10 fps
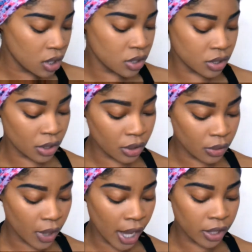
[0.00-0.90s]

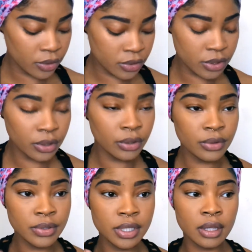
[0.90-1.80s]
So I used to
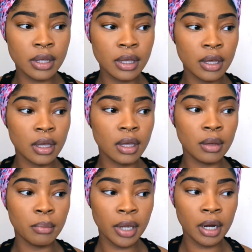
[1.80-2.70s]
use
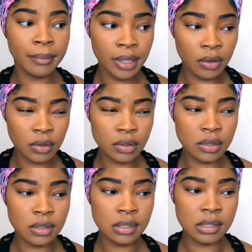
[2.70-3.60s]
the
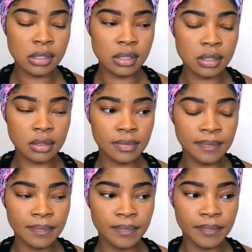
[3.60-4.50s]
bareminerals
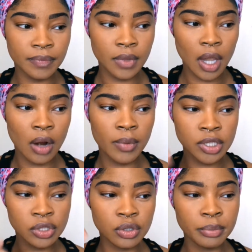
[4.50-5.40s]

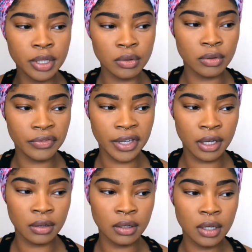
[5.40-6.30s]
original mineral
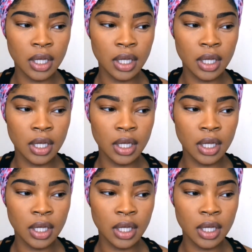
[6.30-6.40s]
veil.